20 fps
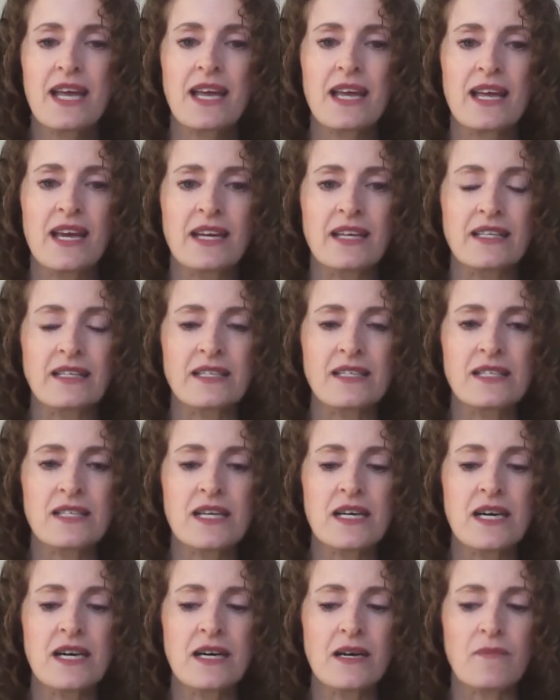
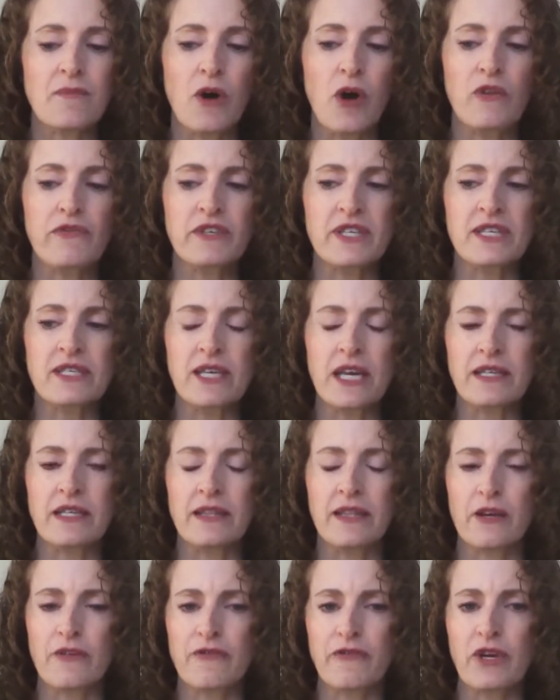and all of a
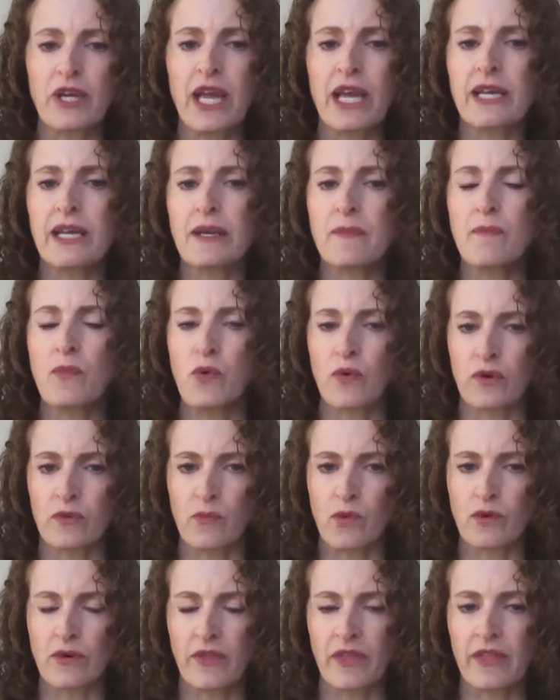sudden they're forgetting more
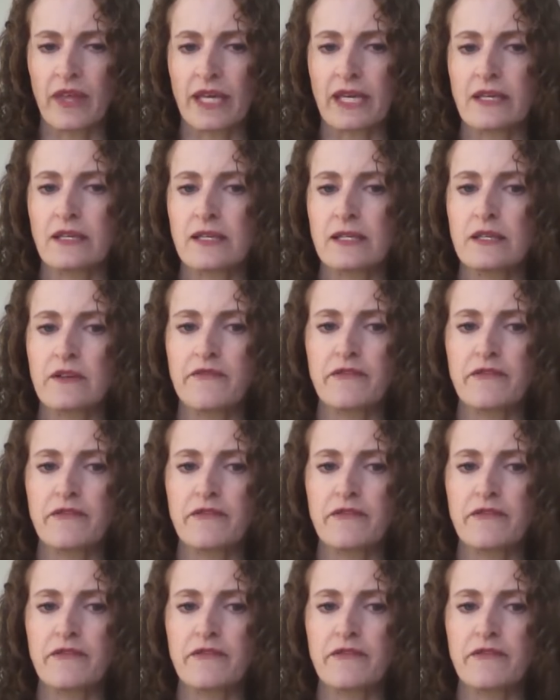and more things.